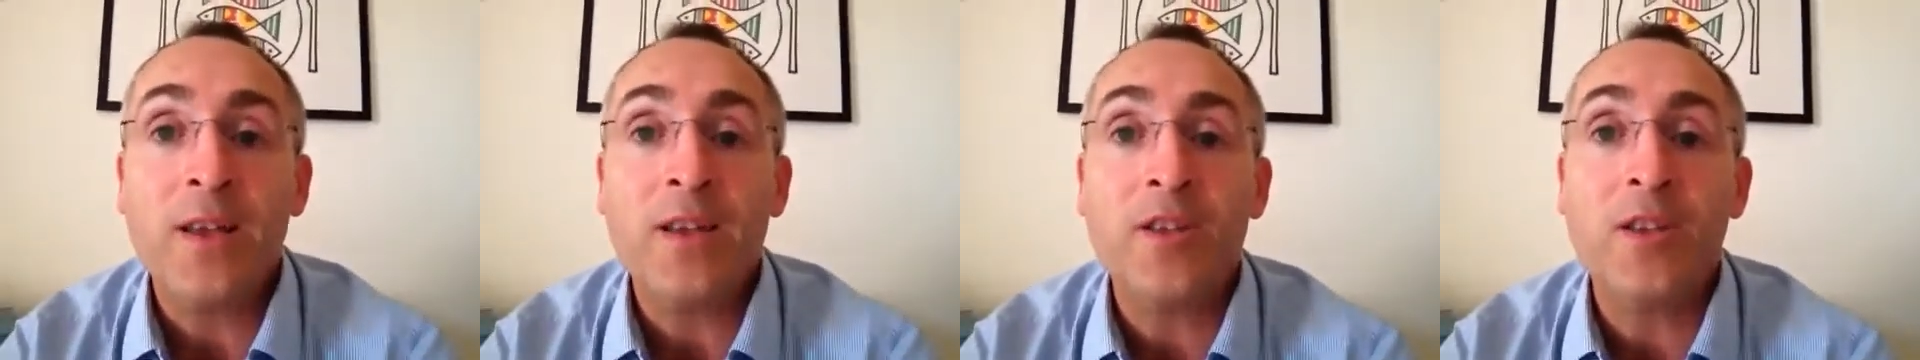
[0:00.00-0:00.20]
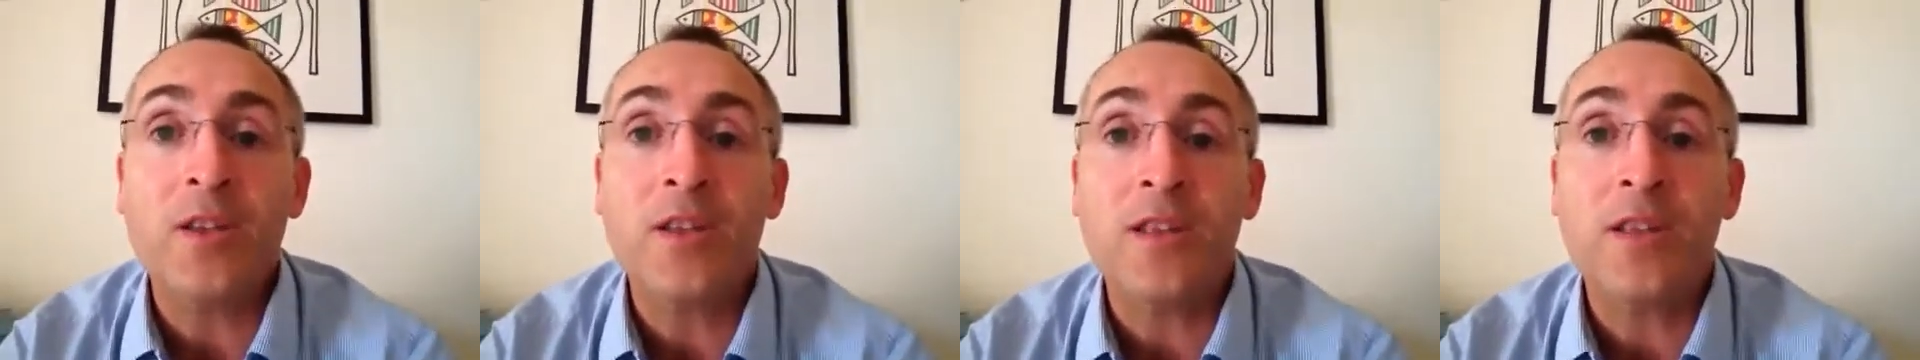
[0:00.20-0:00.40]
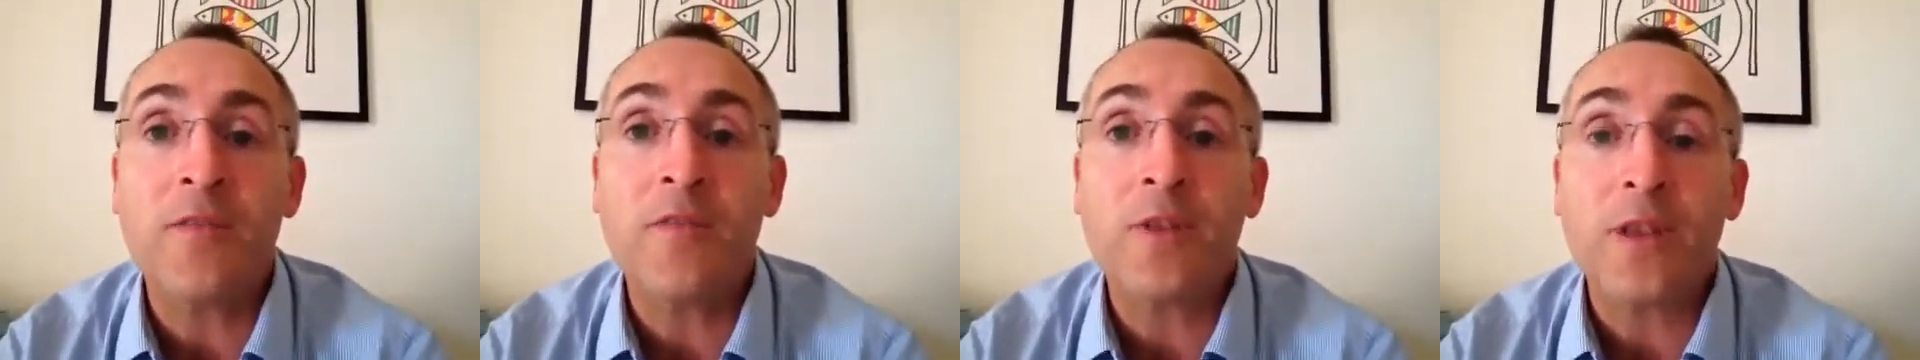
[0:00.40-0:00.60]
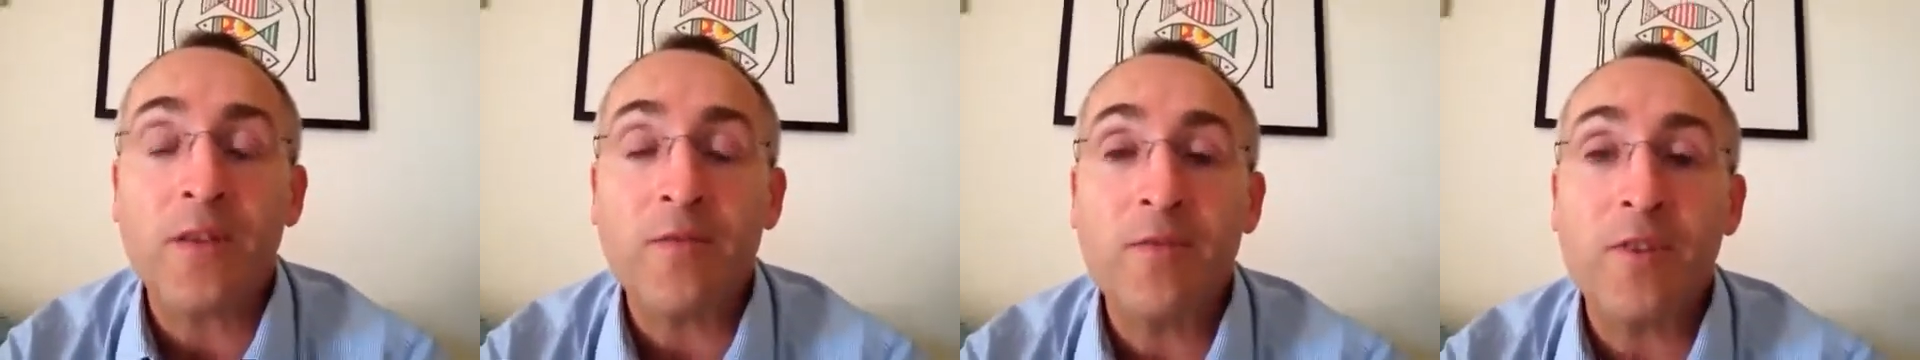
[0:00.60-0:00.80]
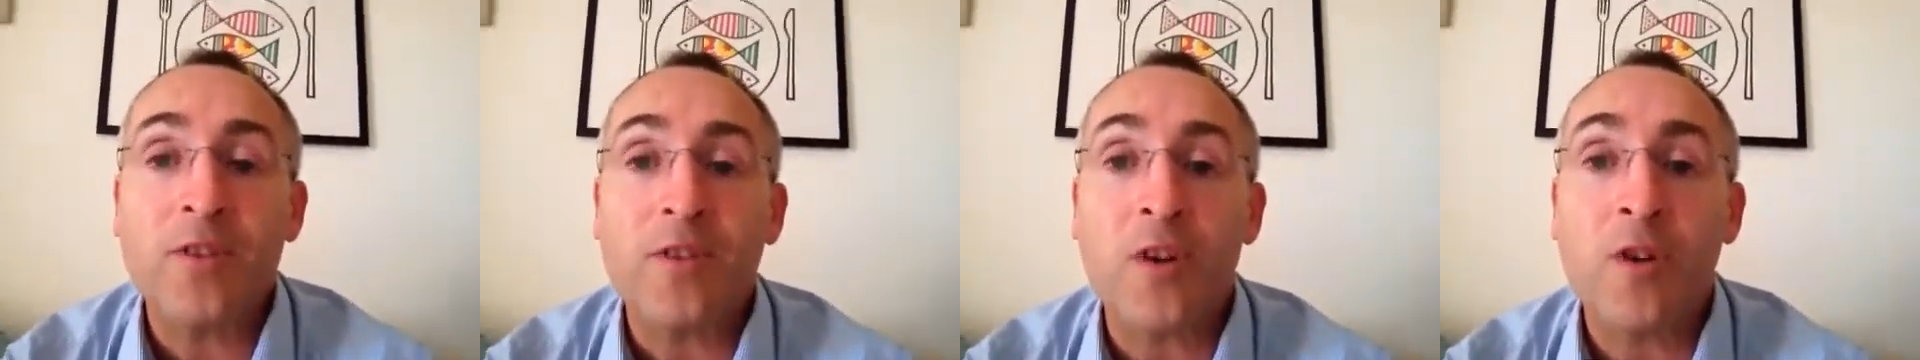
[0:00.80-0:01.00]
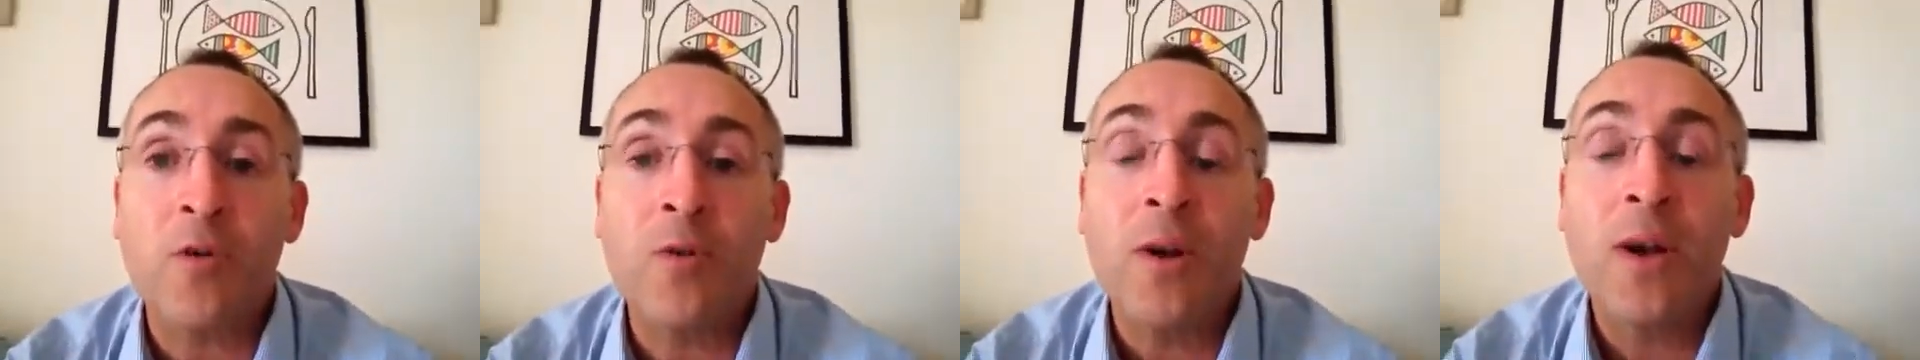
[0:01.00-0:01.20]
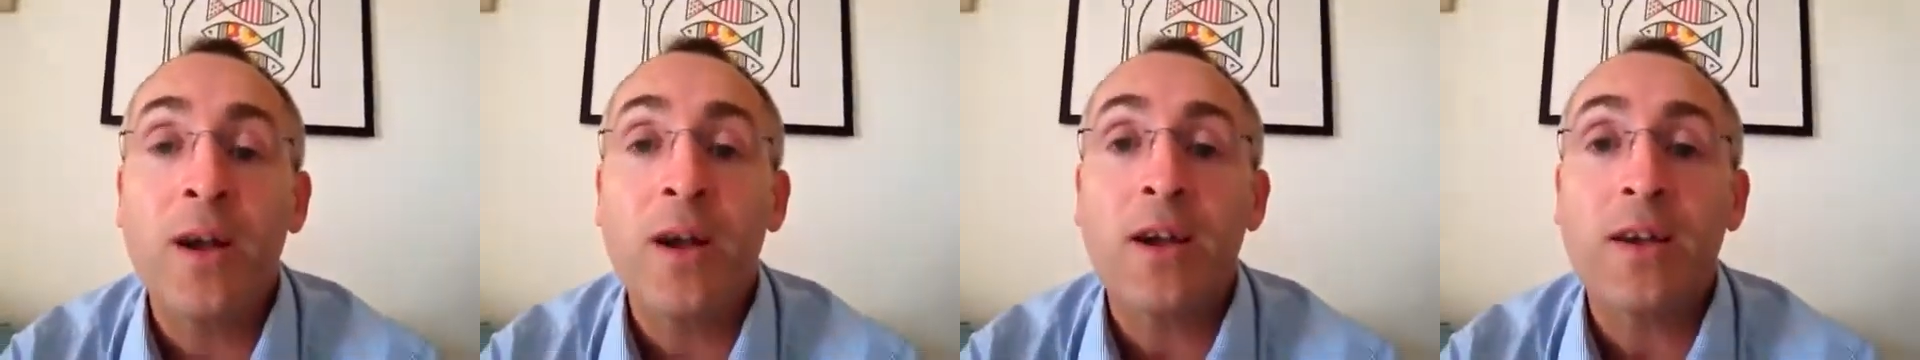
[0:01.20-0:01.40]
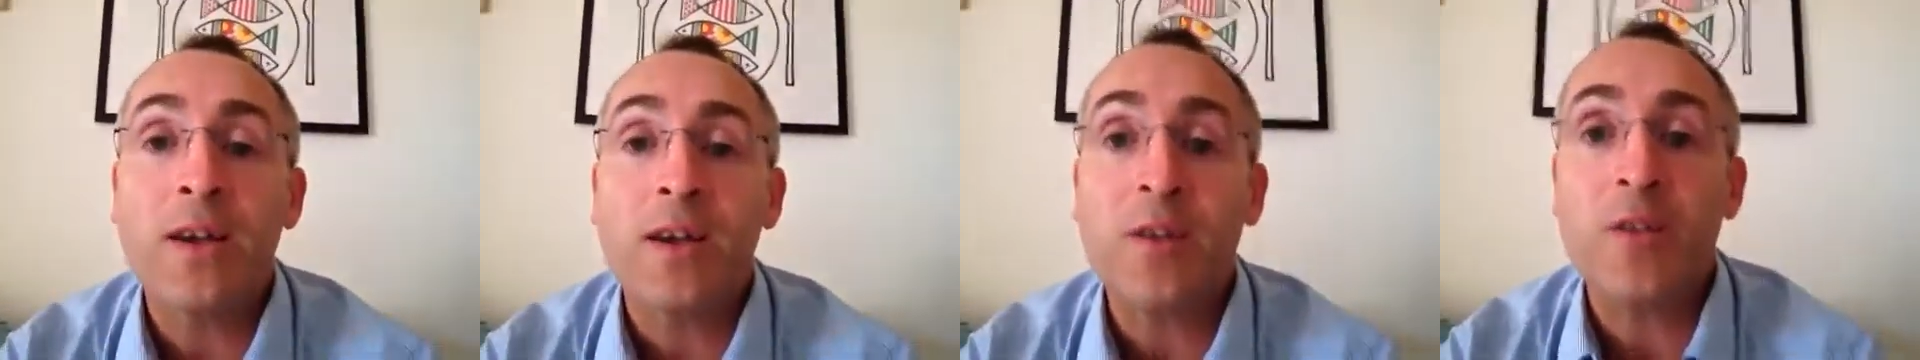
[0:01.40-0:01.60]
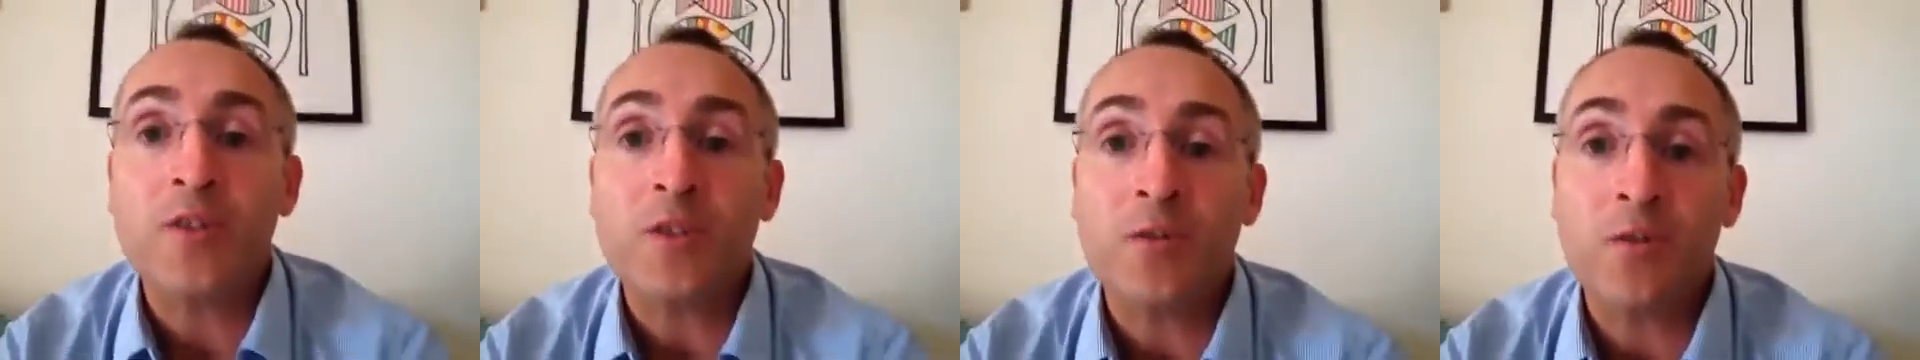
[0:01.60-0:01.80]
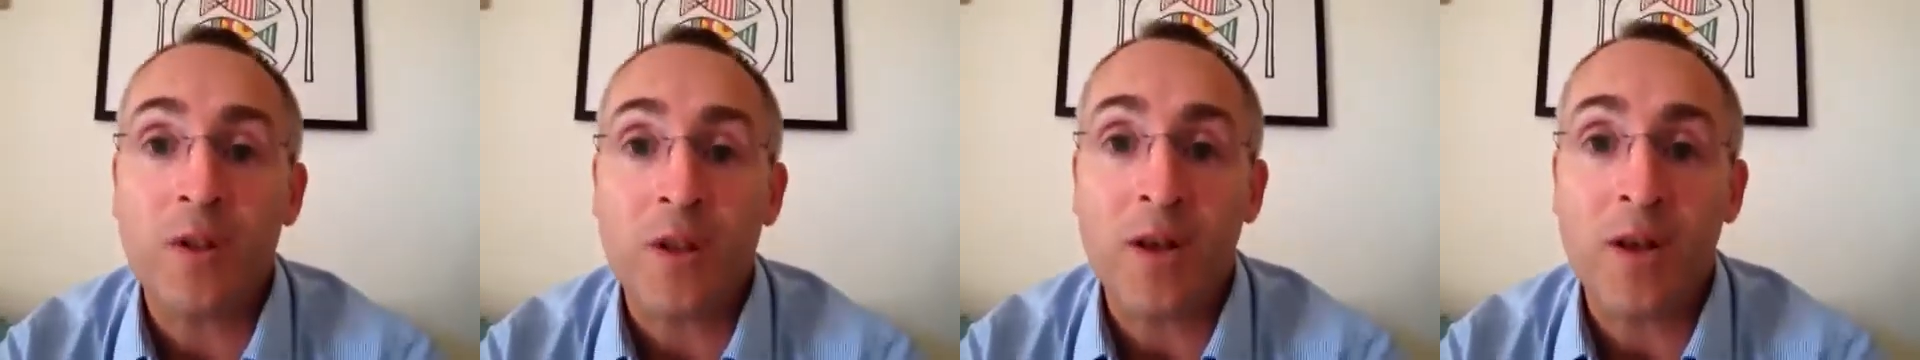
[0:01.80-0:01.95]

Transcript: is going to give you an end result and get you 2